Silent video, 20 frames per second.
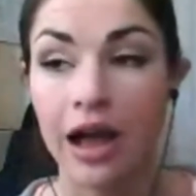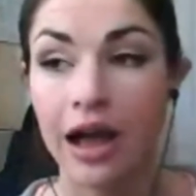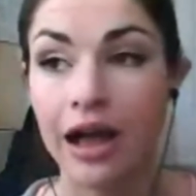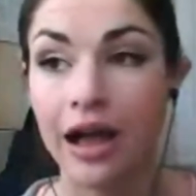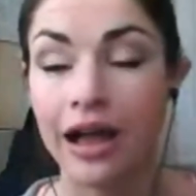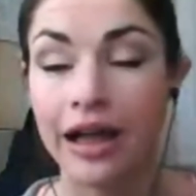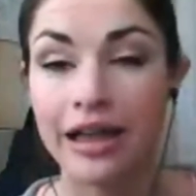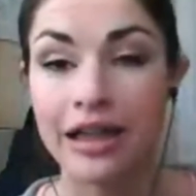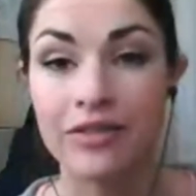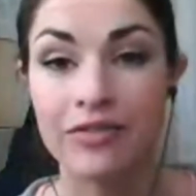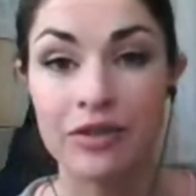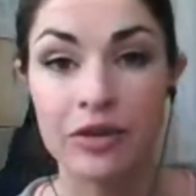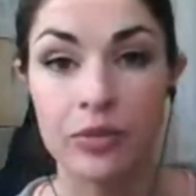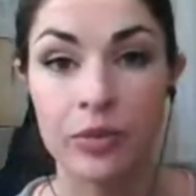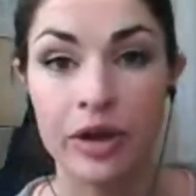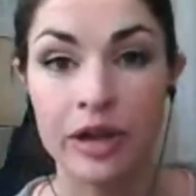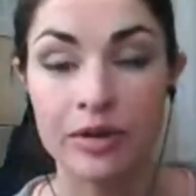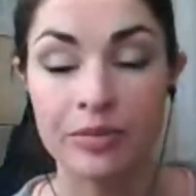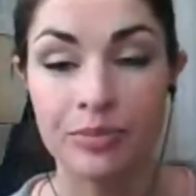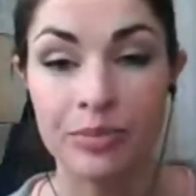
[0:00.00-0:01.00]
Uh, if
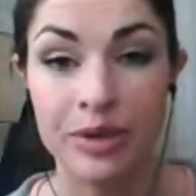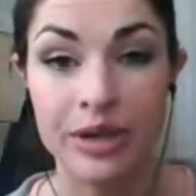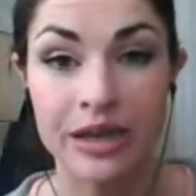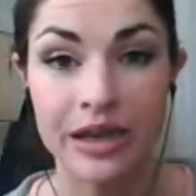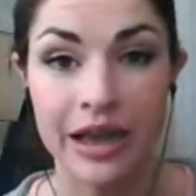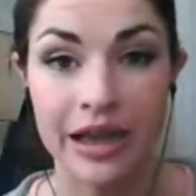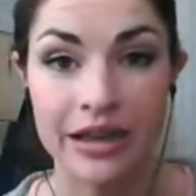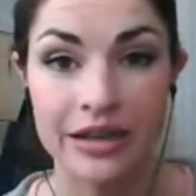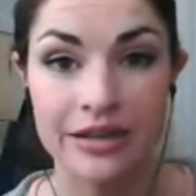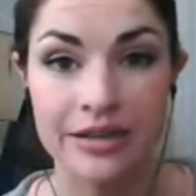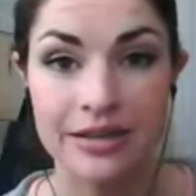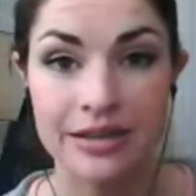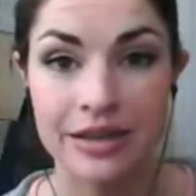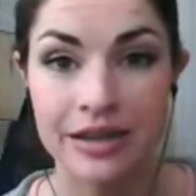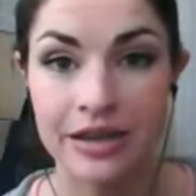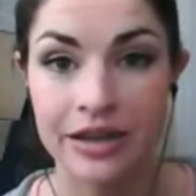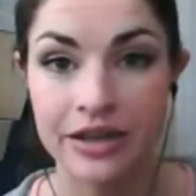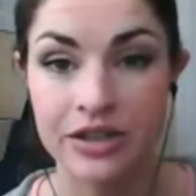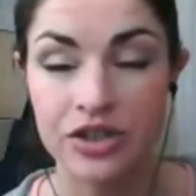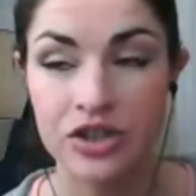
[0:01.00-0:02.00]
and when
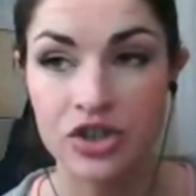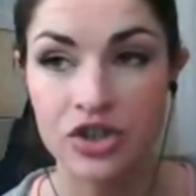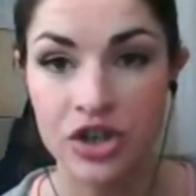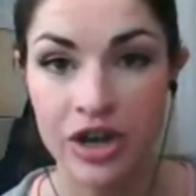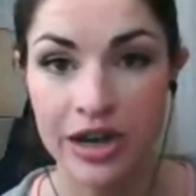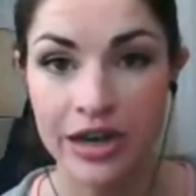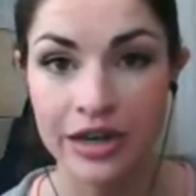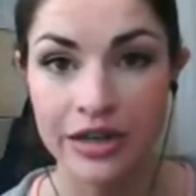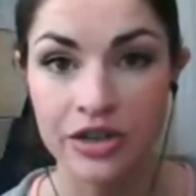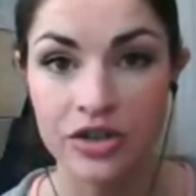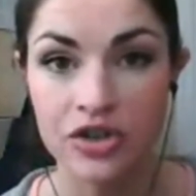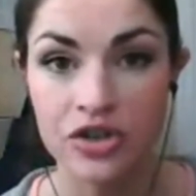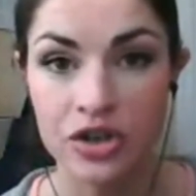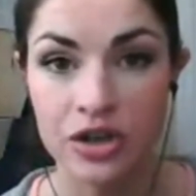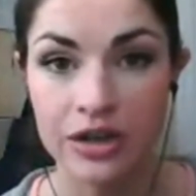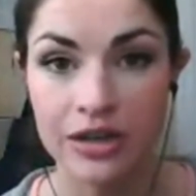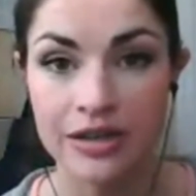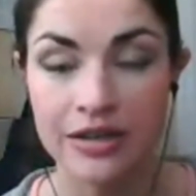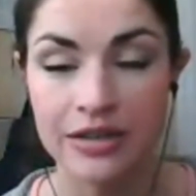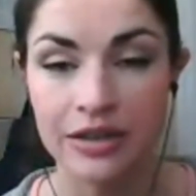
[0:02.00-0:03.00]
B&C
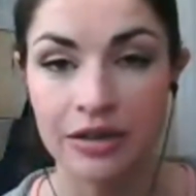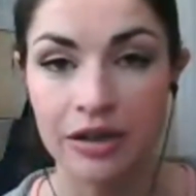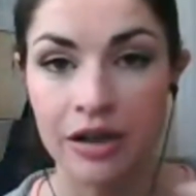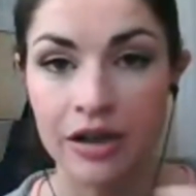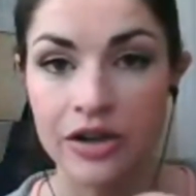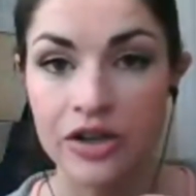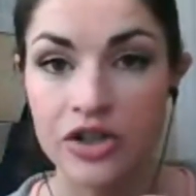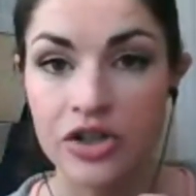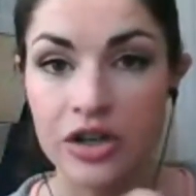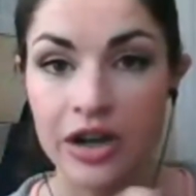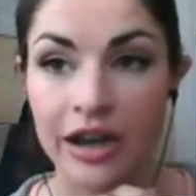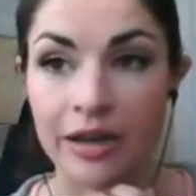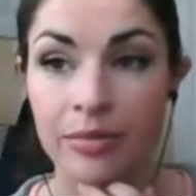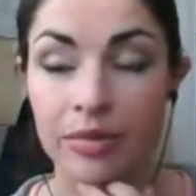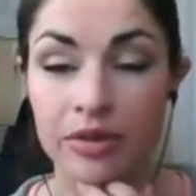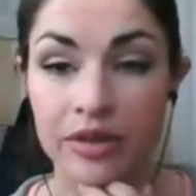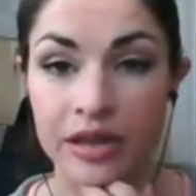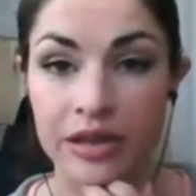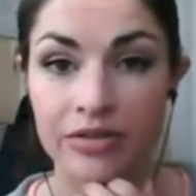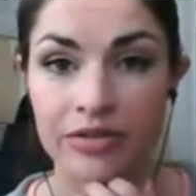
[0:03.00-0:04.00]
Exchange is launched, I
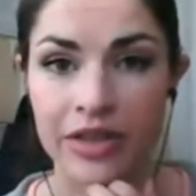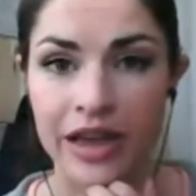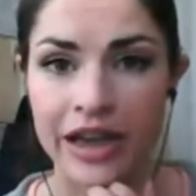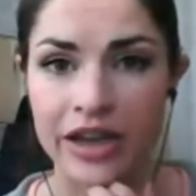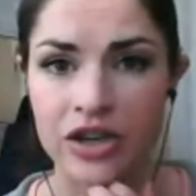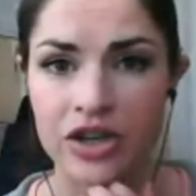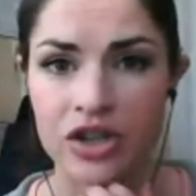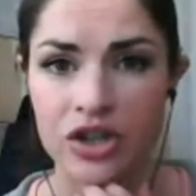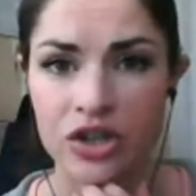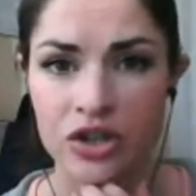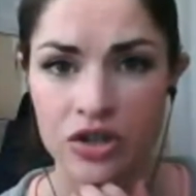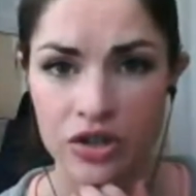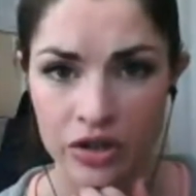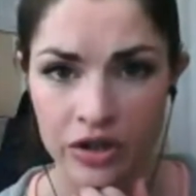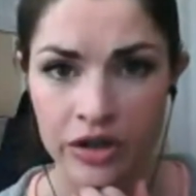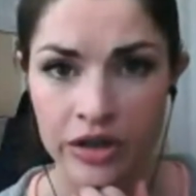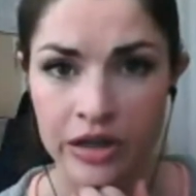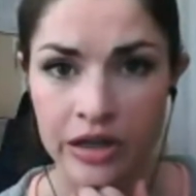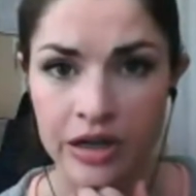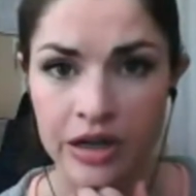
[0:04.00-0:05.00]
believe that
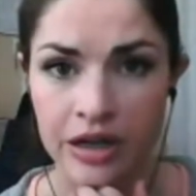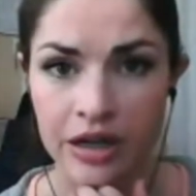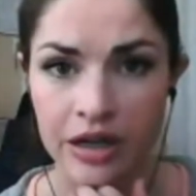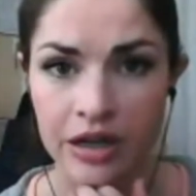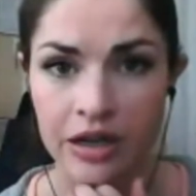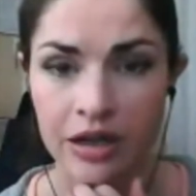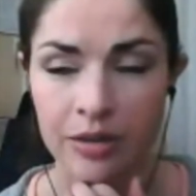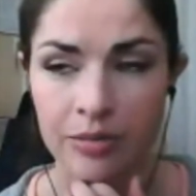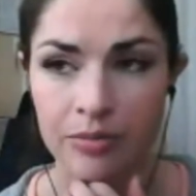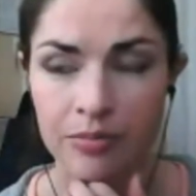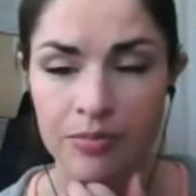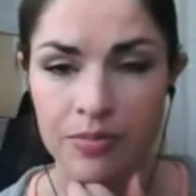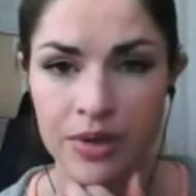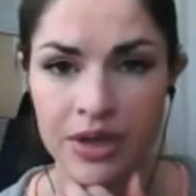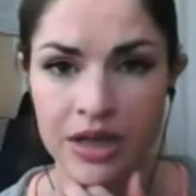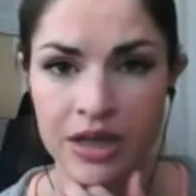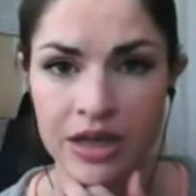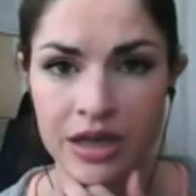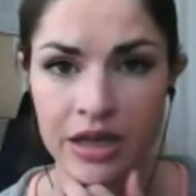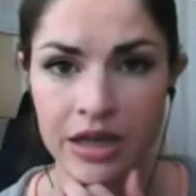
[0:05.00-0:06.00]
should
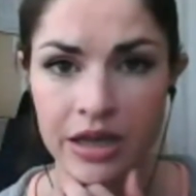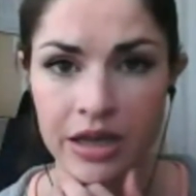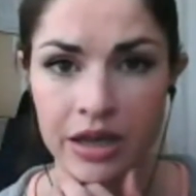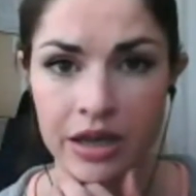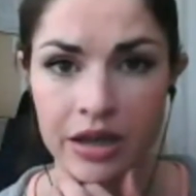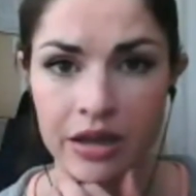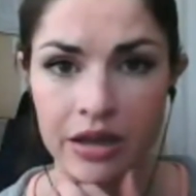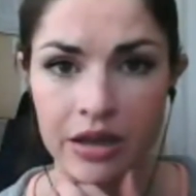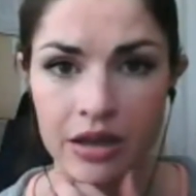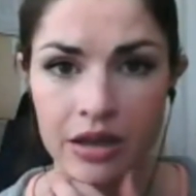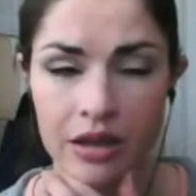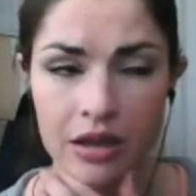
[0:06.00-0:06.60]
be